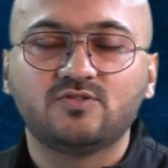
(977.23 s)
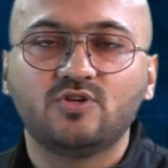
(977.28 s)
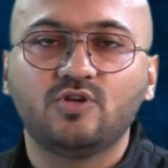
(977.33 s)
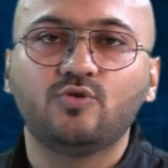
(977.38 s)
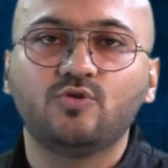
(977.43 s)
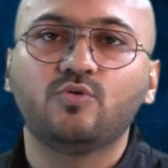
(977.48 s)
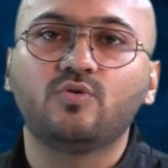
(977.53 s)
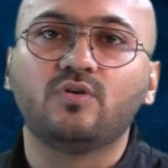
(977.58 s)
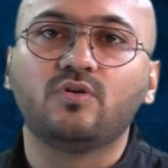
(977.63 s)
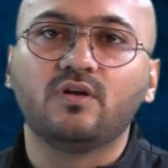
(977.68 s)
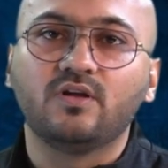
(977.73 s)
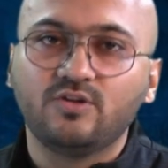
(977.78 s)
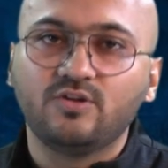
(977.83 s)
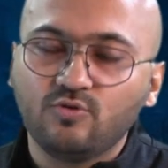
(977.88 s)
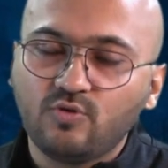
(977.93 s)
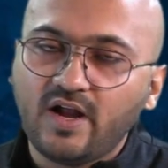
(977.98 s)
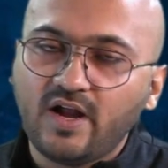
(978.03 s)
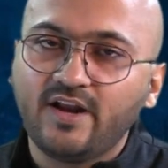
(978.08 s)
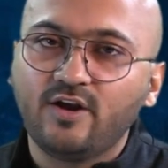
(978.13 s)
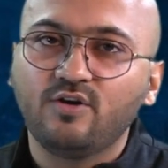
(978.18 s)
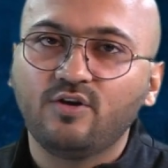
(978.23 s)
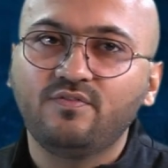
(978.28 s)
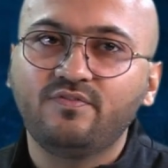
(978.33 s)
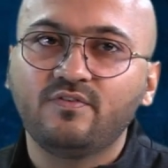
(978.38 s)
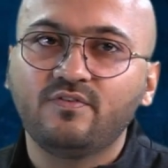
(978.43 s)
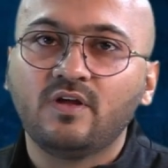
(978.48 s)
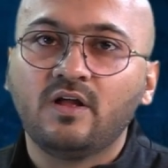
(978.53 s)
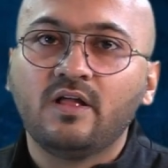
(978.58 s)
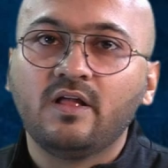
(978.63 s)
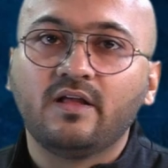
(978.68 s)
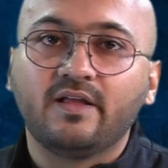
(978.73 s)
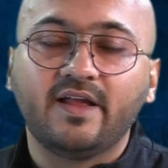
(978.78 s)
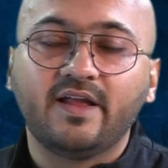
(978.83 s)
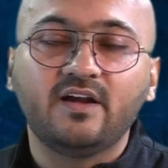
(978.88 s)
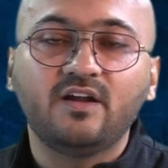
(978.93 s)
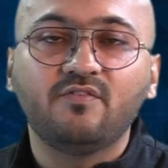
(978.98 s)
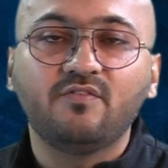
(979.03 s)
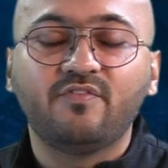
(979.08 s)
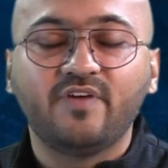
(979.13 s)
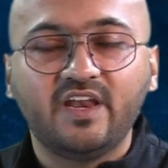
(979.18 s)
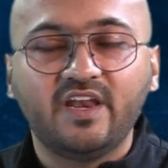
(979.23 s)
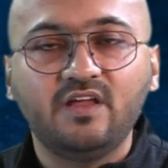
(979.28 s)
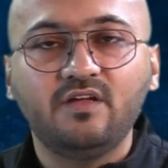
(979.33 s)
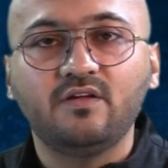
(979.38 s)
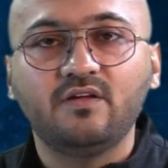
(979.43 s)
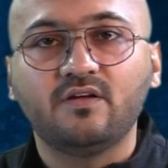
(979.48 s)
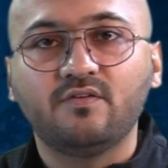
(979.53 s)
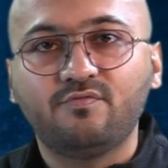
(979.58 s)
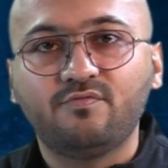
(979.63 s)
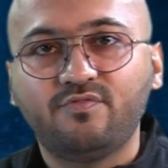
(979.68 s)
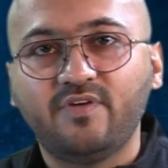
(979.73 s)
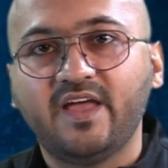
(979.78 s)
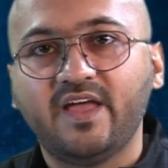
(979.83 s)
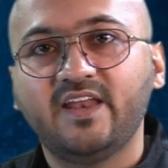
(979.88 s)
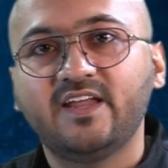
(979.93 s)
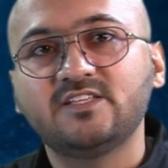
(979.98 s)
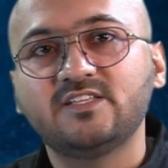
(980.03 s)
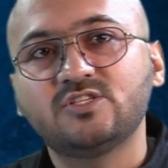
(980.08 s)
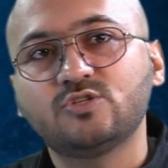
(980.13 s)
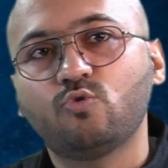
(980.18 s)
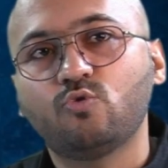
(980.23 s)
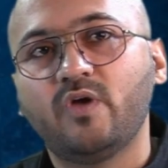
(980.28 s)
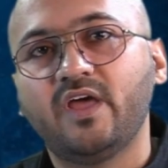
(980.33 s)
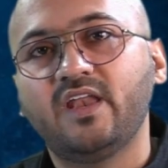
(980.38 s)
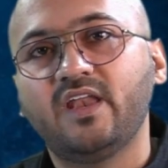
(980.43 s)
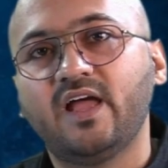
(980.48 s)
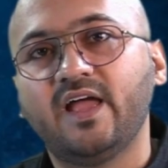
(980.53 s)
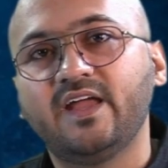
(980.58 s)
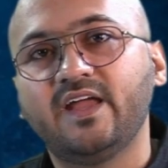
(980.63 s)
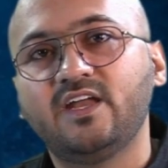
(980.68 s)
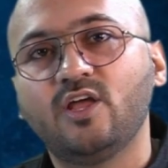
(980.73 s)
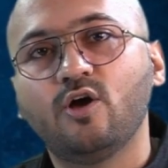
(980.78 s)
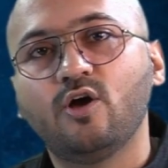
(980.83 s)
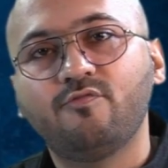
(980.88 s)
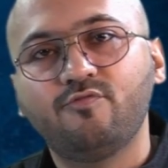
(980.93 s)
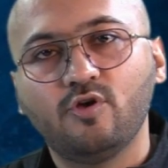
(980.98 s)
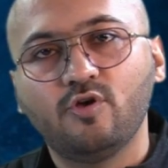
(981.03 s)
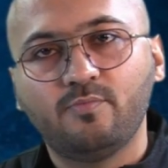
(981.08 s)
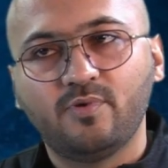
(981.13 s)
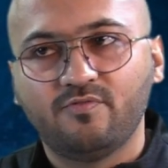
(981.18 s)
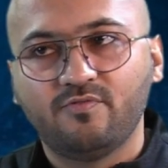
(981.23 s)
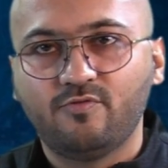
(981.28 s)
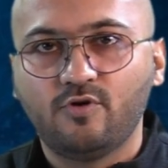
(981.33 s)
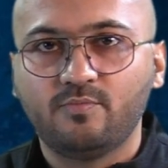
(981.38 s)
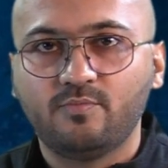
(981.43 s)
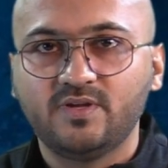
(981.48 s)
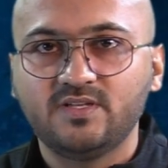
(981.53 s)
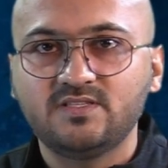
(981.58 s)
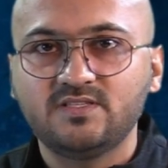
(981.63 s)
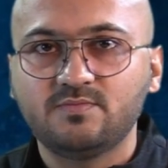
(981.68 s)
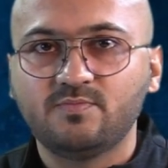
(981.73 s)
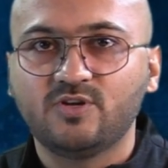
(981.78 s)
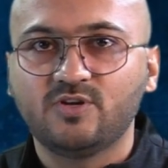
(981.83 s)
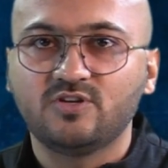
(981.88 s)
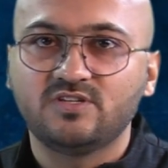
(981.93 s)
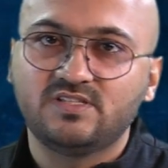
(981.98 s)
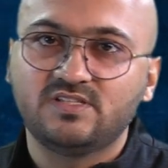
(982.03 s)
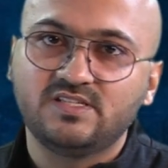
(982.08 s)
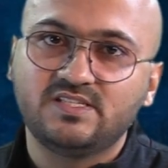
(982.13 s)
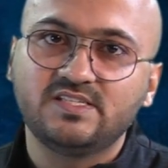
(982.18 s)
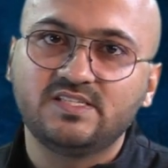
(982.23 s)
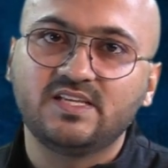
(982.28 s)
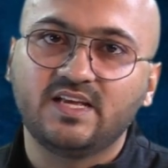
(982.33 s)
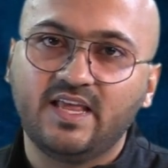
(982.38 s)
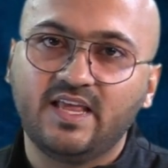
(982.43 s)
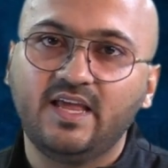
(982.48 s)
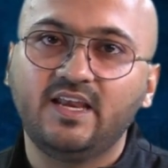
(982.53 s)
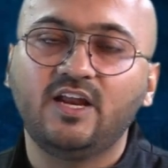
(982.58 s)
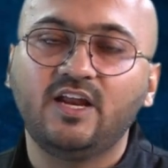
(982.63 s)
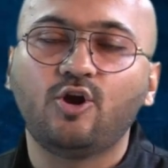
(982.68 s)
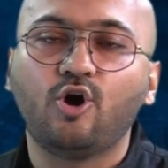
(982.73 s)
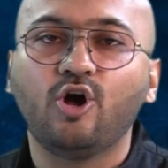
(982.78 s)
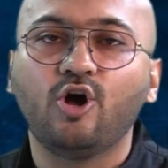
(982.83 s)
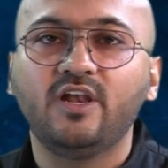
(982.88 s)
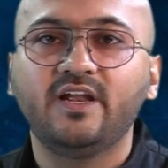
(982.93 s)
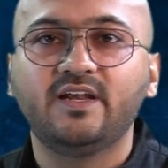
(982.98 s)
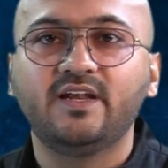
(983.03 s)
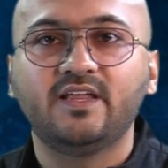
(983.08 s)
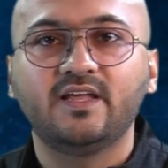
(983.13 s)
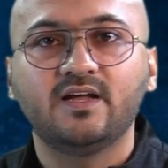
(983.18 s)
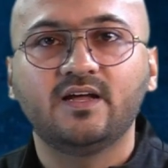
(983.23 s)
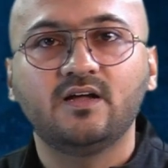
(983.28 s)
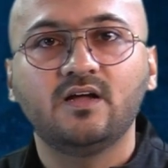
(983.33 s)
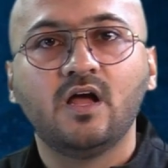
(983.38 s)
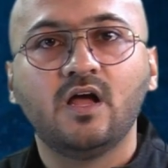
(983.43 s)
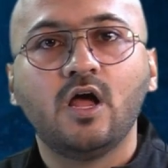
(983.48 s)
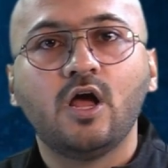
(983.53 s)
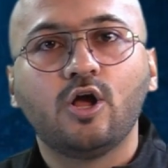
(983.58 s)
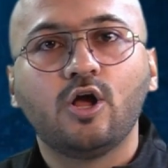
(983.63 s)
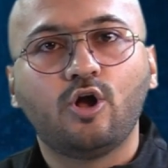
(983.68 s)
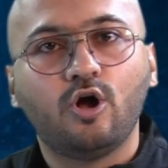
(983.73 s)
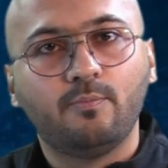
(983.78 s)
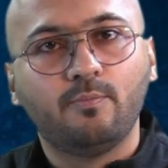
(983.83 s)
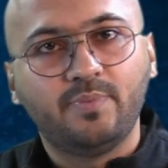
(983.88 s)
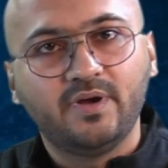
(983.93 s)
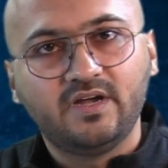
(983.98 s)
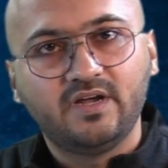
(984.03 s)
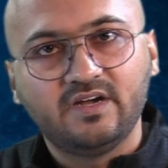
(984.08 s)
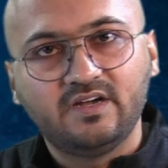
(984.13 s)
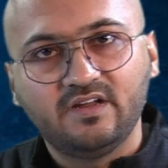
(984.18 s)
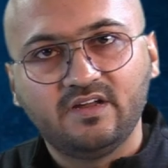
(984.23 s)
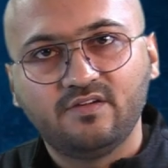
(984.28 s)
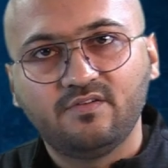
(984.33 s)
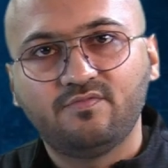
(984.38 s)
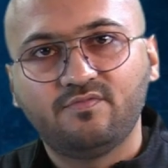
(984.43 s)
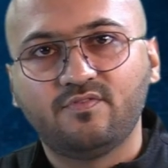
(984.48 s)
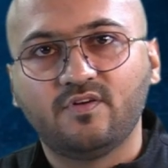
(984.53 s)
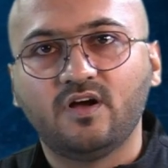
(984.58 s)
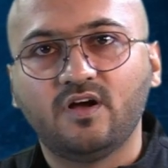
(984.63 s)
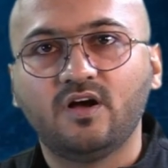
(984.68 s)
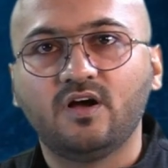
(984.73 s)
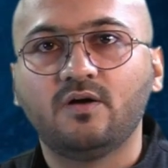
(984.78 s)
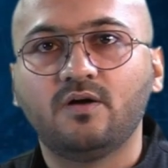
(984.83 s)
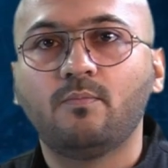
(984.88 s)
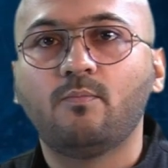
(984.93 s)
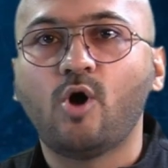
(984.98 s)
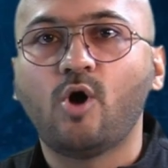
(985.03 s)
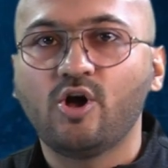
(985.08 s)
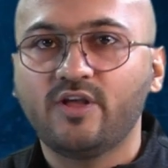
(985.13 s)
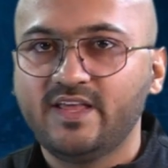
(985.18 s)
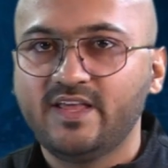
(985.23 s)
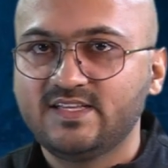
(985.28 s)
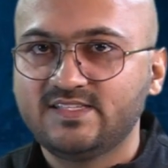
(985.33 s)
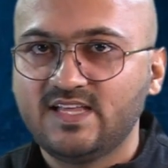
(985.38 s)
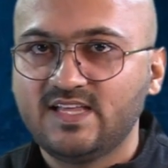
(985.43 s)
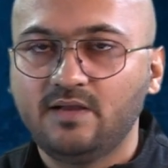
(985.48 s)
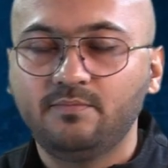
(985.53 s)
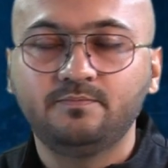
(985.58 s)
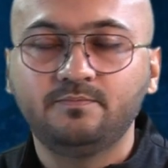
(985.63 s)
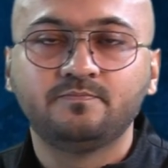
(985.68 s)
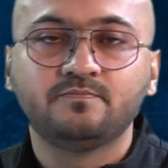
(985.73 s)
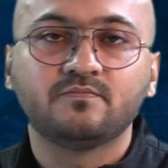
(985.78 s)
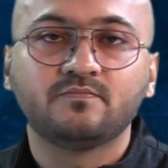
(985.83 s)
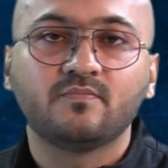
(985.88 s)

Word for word: So you, you kind of get a very fair and square idea of your performance because this is again an all India competitive uh, mock exam,